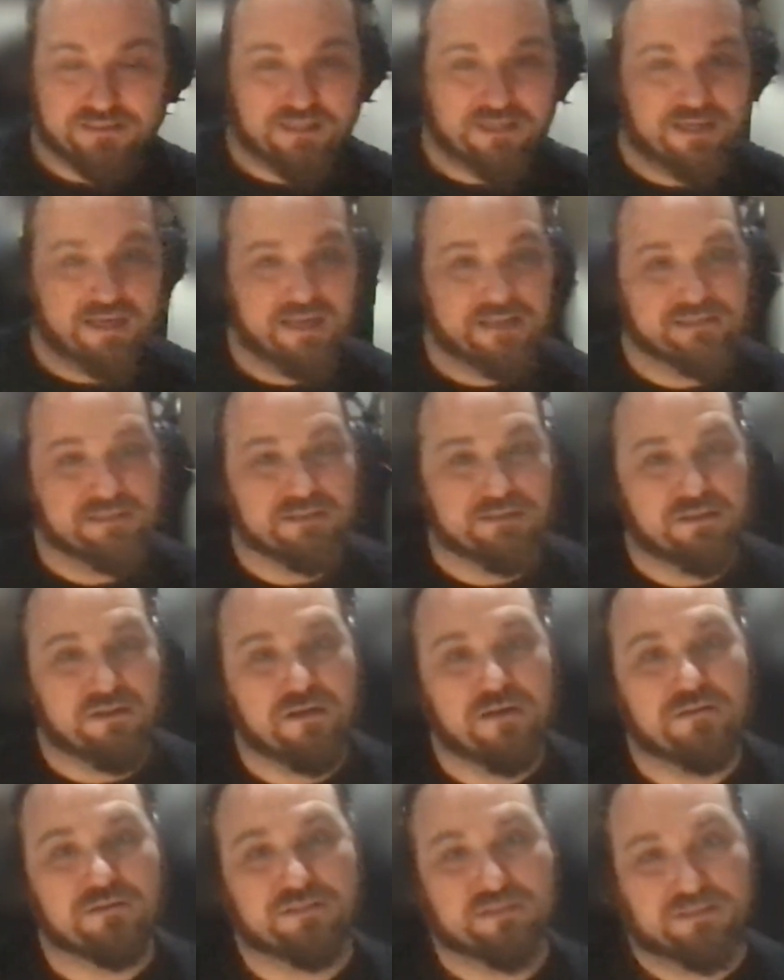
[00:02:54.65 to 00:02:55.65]
He has a
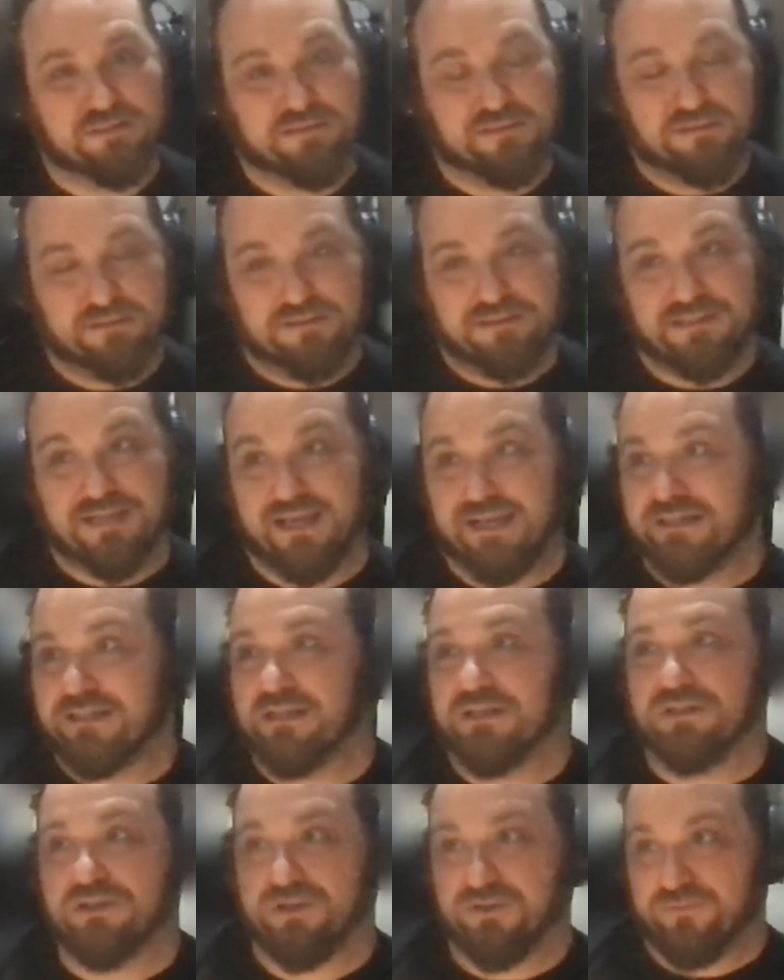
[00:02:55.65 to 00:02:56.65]

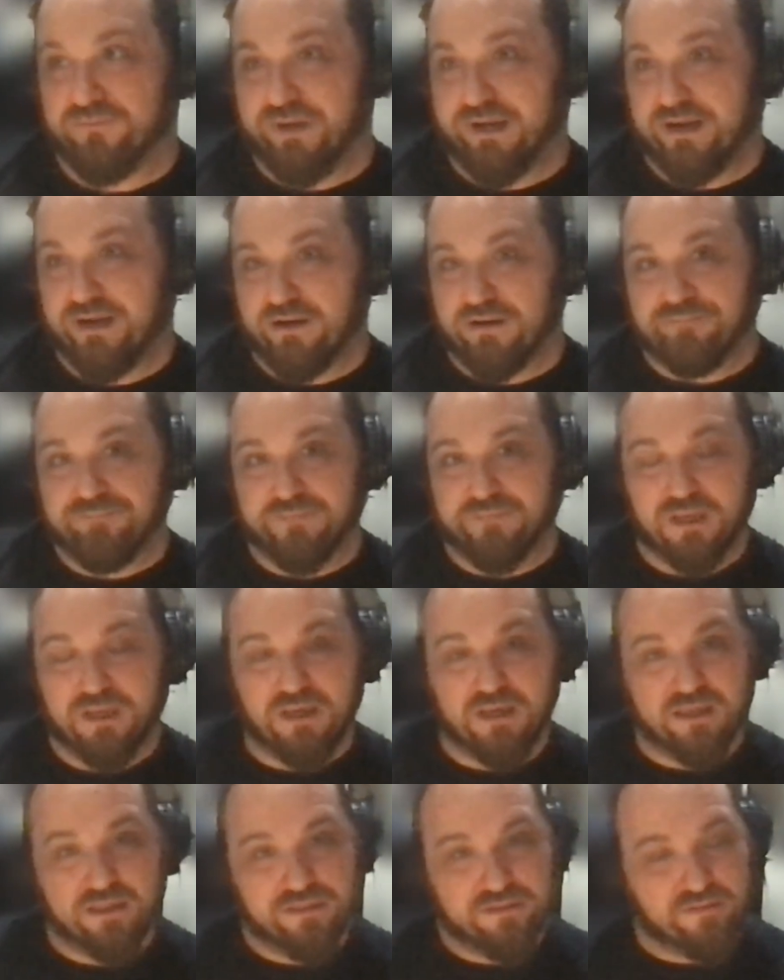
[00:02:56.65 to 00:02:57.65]
long-standing career
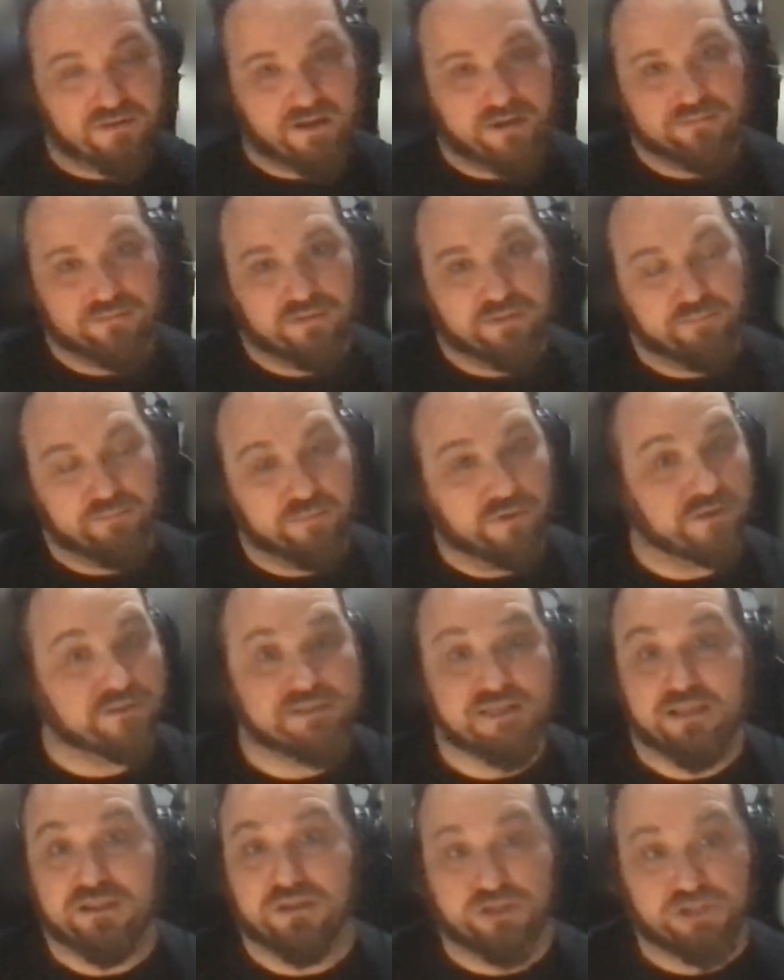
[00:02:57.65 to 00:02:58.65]
throughout the books
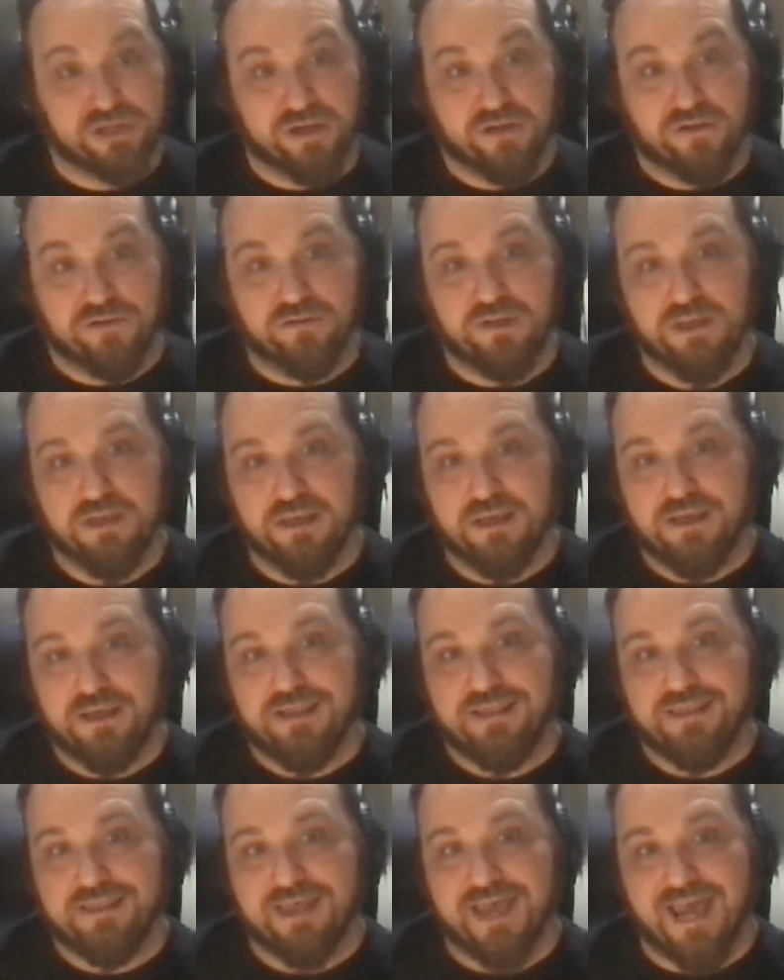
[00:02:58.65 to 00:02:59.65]
and the show
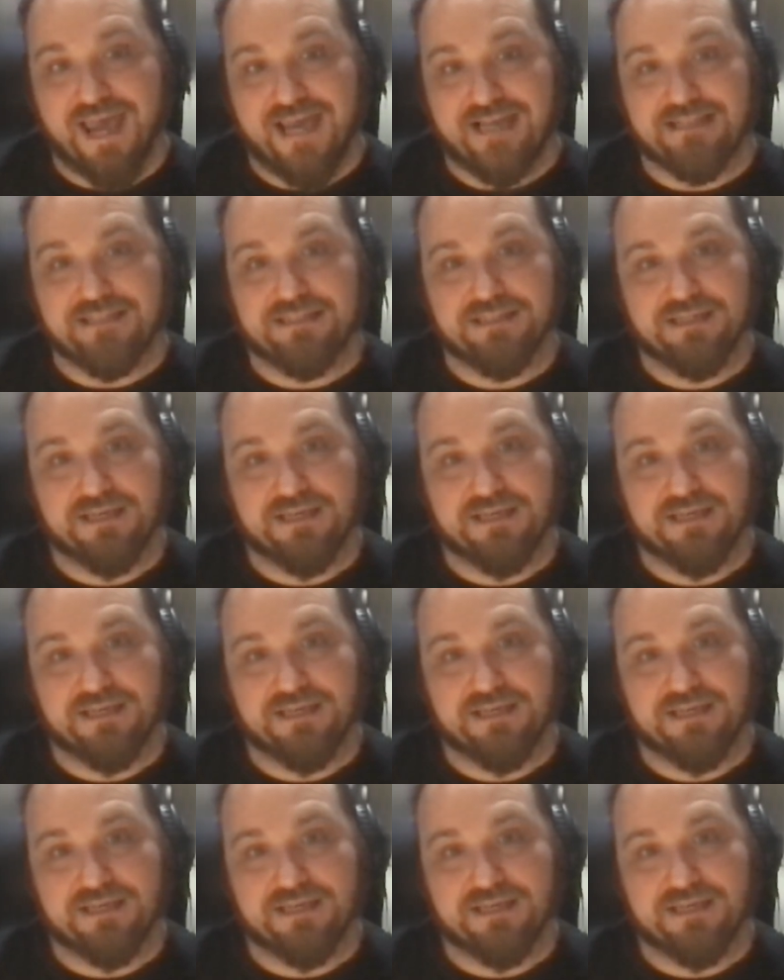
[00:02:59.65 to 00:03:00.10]
that